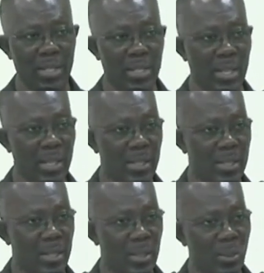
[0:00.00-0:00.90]
the
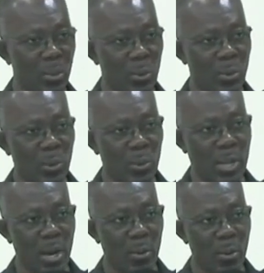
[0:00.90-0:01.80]
EC will do
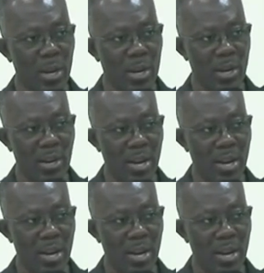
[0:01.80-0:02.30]
their work,